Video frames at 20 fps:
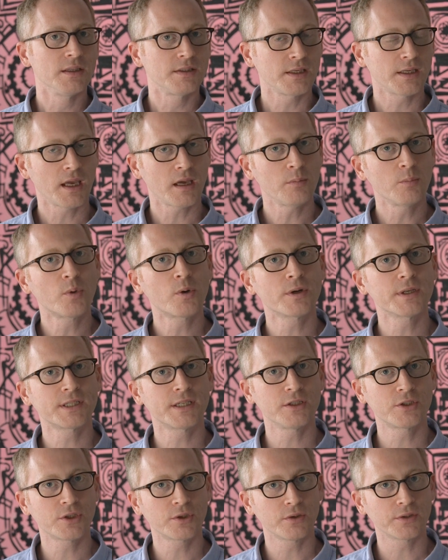To get more
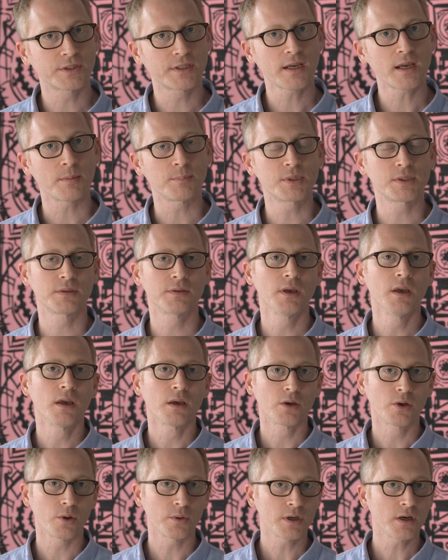digital tips,
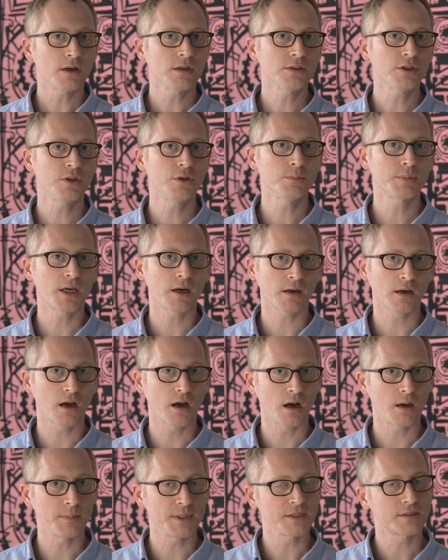go to uncubed.com